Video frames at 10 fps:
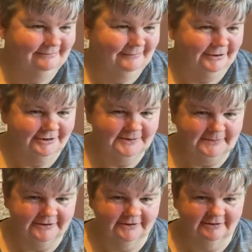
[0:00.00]

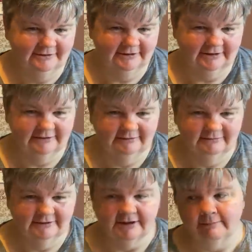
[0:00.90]
husband
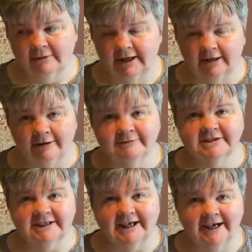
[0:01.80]
Just gone playing golf
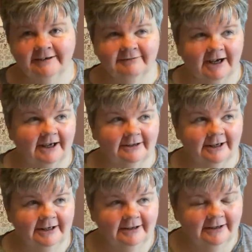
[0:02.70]
today,
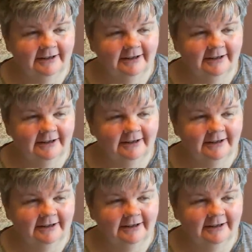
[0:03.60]
finally.